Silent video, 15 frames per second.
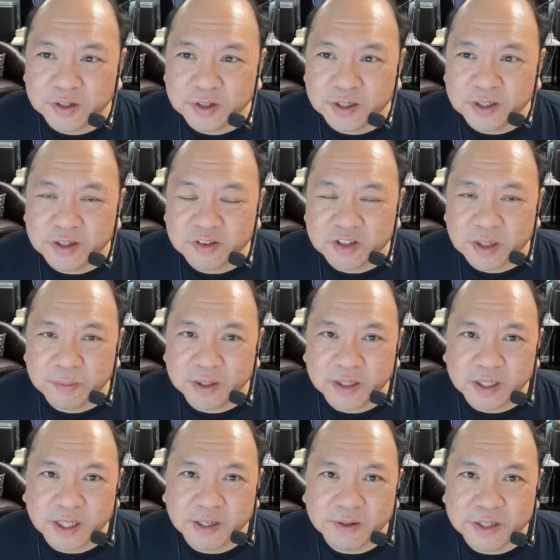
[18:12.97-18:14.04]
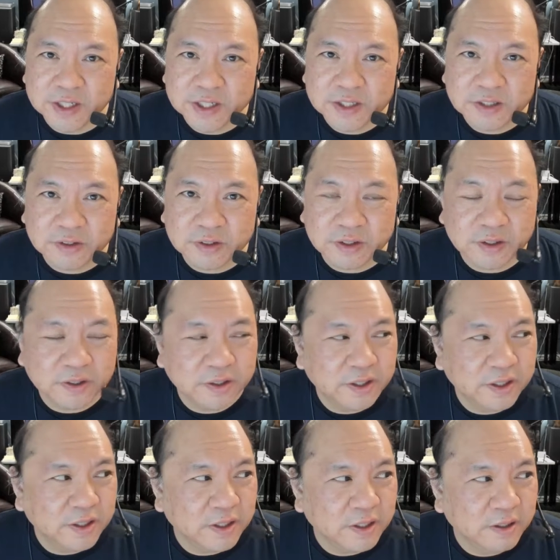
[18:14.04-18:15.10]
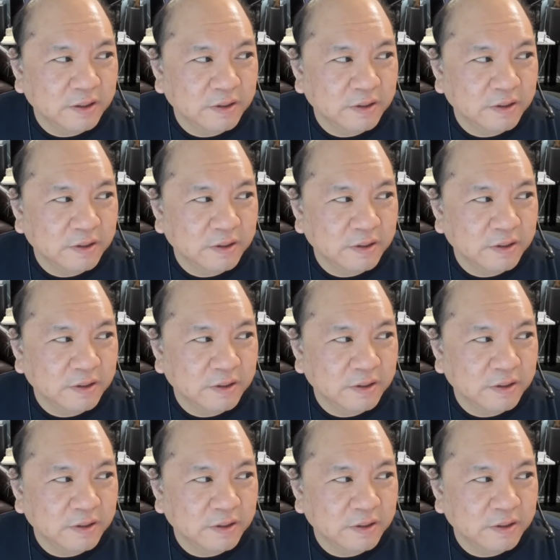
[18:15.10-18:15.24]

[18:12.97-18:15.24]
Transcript: something in assembly language or